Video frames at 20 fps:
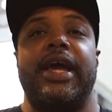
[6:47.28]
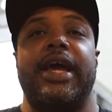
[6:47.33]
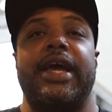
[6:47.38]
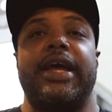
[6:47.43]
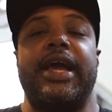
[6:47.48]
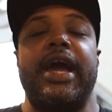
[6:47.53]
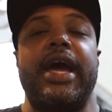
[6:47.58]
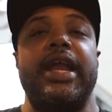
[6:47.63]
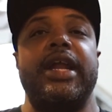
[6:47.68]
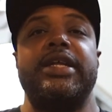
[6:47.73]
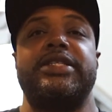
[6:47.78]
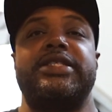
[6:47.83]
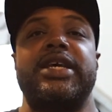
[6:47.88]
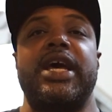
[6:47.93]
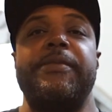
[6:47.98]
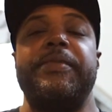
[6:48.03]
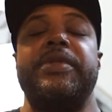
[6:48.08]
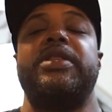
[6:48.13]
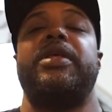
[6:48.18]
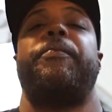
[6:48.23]
They got at the
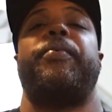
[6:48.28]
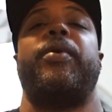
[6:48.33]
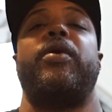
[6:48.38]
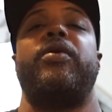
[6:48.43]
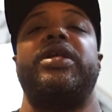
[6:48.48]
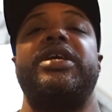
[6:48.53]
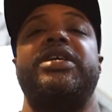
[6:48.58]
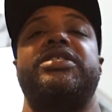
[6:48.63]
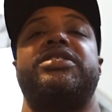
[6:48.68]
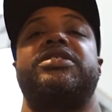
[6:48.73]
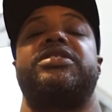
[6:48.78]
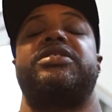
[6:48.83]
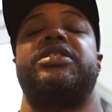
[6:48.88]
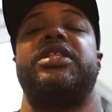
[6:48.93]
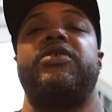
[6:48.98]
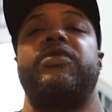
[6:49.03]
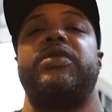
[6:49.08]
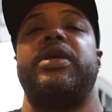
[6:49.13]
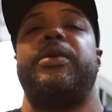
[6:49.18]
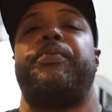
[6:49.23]
time that the police is
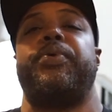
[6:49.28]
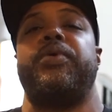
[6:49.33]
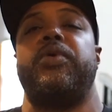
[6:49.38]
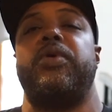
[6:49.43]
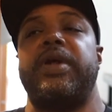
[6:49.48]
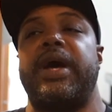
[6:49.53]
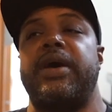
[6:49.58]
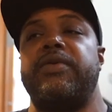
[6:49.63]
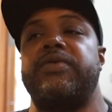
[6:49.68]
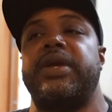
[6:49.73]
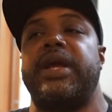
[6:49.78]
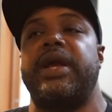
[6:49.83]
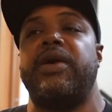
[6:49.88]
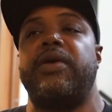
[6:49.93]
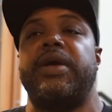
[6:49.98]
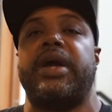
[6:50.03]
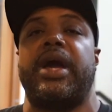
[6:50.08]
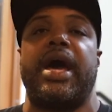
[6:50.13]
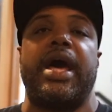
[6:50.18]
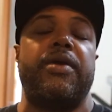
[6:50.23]
literally pulled out the
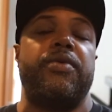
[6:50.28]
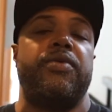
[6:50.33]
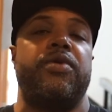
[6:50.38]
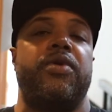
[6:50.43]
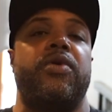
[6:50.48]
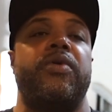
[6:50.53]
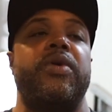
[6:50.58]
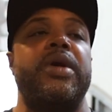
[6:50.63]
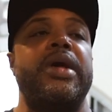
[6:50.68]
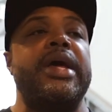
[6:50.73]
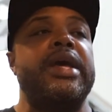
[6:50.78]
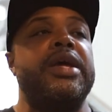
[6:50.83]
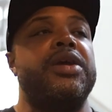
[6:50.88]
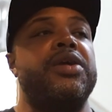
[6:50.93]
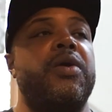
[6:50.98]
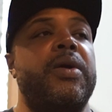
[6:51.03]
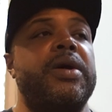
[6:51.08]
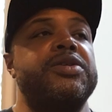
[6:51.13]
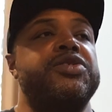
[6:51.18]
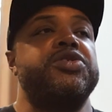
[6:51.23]
area. I don't know,
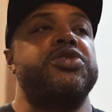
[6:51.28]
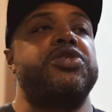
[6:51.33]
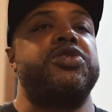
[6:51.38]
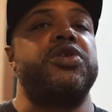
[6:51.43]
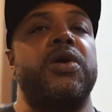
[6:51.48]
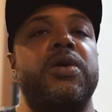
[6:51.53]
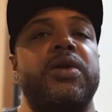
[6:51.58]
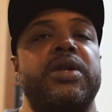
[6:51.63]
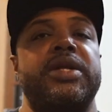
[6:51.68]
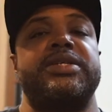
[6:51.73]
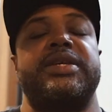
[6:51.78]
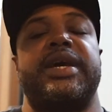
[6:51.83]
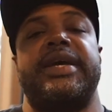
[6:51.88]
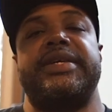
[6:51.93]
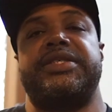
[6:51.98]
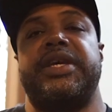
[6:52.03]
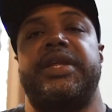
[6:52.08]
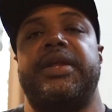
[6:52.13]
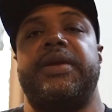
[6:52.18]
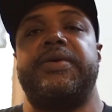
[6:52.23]
you know, as a journalist, I
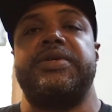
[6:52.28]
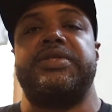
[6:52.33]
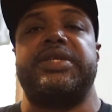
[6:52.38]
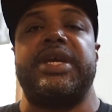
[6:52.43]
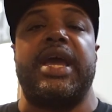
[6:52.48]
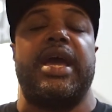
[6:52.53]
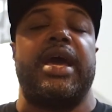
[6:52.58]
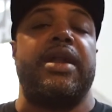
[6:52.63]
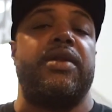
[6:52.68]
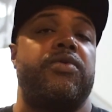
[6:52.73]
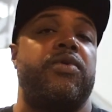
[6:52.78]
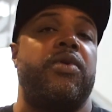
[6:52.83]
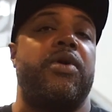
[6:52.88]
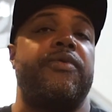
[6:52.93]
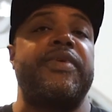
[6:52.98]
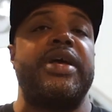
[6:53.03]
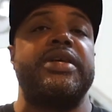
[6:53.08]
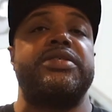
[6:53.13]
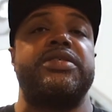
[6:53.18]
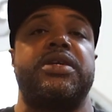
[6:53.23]
sit here and say, I don't know
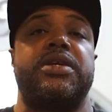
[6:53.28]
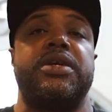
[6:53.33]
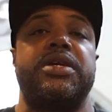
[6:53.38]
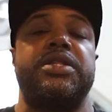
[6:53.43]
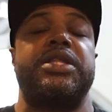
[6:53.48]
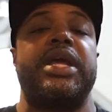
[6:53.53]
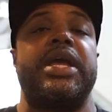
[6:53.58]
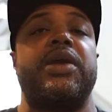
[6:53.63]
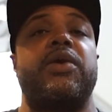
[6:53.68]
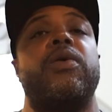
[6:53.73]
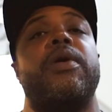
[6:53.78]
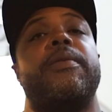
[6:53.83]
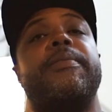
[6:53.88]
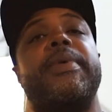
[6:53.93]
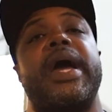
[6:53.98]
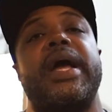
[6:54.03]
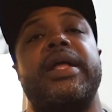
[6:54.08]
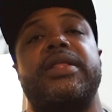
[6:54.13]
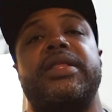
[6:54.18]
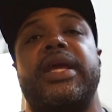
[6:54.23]
if that's a good thing or a
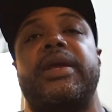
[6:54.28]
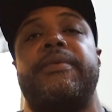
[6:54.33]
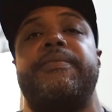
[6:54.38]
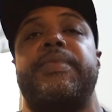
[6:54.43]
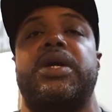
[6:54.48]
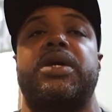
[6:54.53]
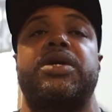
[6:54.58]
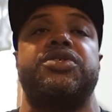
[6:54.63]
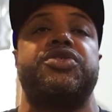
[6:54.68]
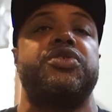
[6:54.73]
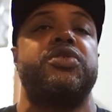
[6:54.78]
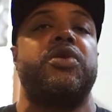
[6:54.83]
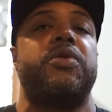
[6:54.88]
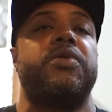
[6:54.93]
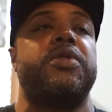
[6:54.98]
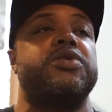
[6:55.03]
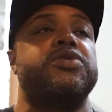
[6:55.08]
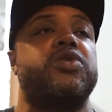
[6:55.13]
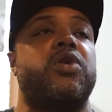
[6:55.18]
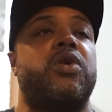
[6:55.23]
bad thing, because, you
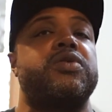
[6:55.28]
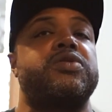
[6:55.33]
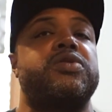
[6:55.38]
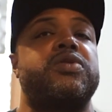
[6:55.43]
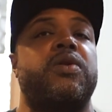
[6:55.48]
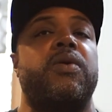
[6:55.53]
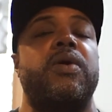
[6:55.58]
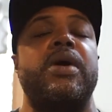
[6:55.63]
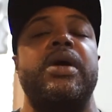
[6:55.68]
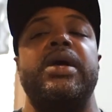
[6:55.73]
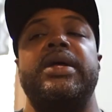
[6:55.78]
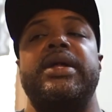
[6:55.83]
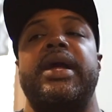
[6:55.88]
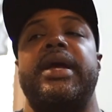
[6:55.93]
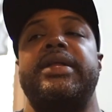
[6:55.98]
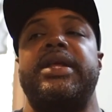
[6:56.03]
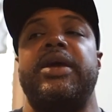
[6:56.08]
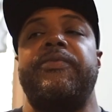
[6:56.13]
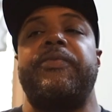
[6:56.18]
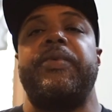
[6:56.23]
know, there's also
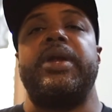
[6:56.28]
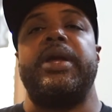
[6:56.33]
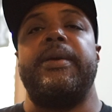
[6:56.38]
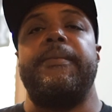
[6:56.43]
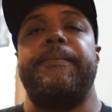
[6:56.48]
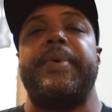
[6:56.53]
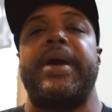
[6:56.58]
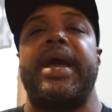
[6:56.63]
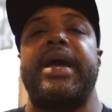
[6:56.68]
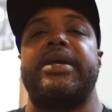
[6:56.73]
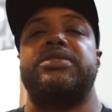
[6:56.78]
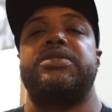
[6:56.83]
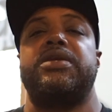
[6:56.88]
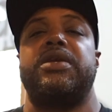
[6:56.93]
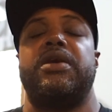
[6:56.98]
different impacts.